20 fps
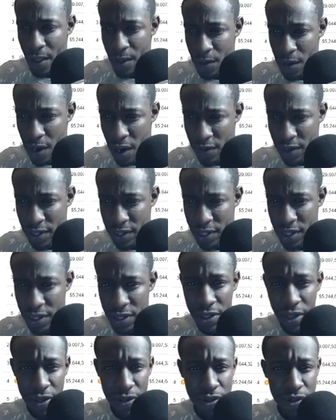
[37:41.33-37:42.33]
We already
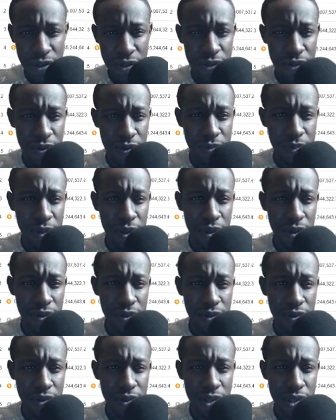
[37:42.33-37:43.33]
did those two, but
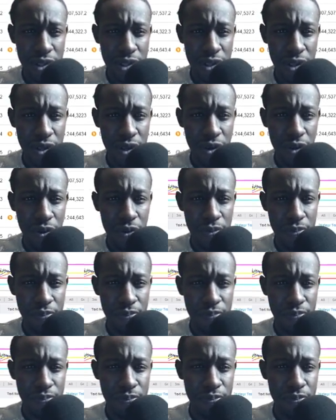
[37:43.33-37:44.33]
just to
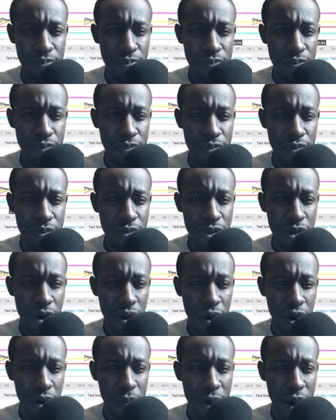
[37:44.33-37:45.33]

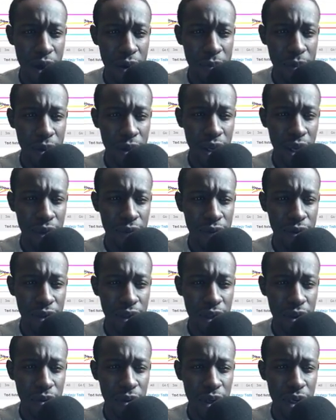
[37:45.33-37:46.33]
talk about them again really
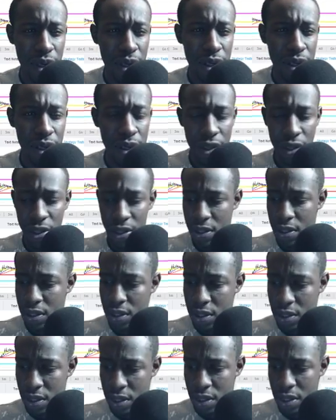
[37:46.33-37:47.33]
quickly.
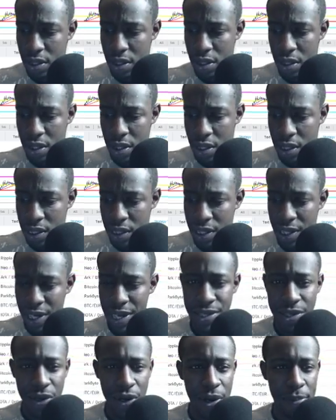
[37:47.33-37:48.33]
Did I
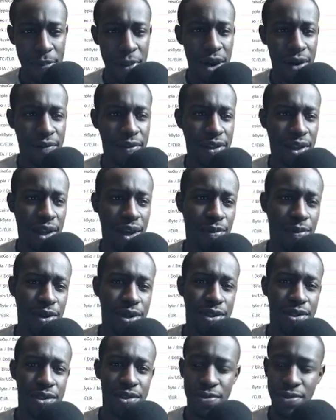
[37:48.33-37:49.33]
talk about everything I
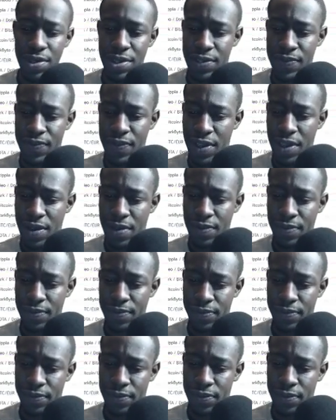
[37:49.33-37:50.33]
wanted to in this video?
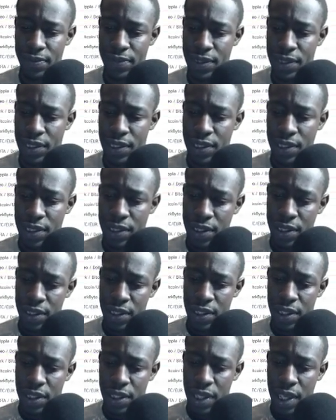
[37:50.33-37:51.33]

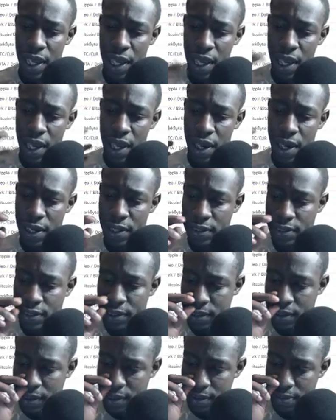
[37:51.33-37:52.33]
Yeah,
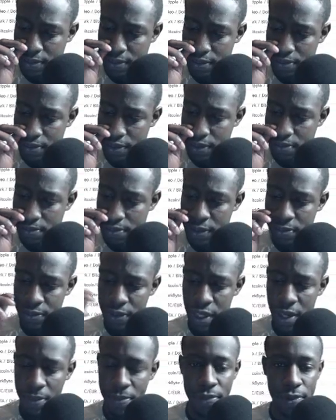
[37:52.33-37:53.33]

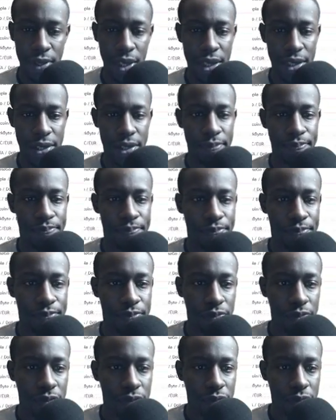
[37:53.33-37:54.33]
yep, yeah, I did.
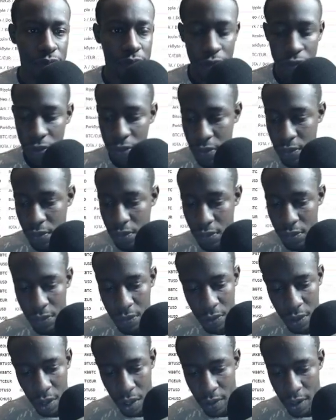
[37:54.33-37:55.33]

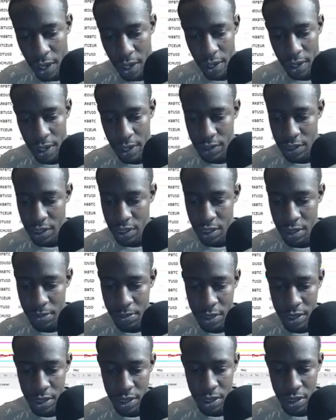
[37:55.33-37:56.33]
All right, LTC,
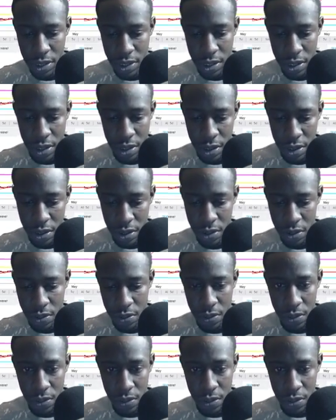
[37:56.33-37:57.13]
BTC.